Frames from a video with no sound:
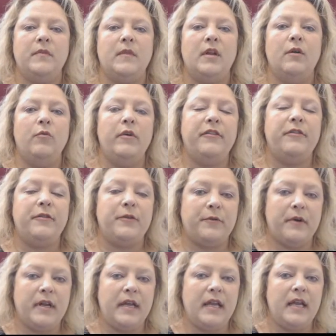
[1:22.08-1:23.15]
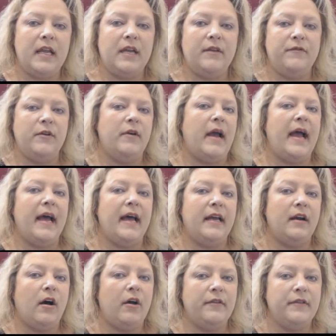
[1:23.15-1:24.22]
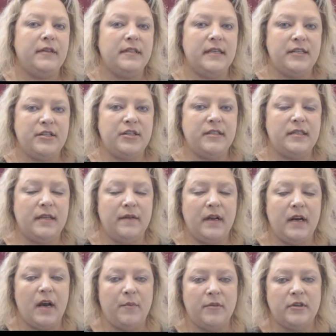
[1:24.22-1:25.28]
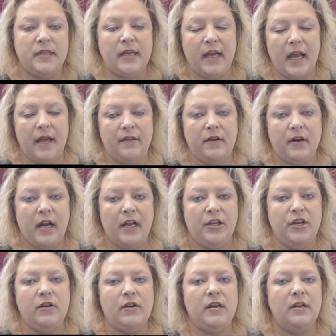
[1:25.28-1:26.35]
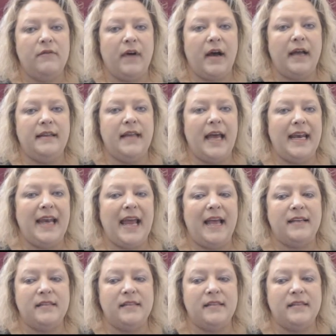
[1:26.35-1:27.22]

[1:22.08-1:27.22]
With 3, if you add all the digits in the number together and you can divide that